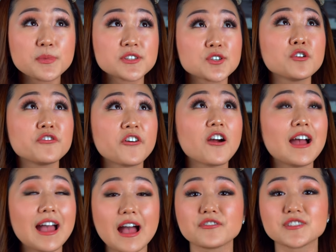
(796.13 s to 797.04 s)
but so far
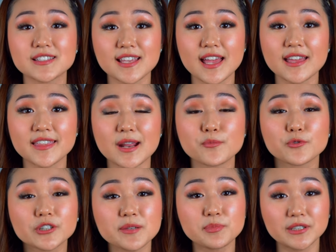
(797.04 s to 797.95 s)
I have to say that I'm
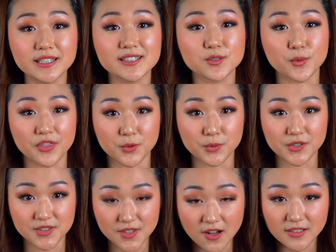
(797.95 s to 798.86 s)
really pleased with the
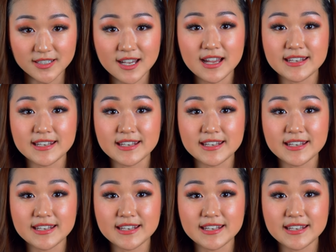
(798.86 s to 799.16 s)
result.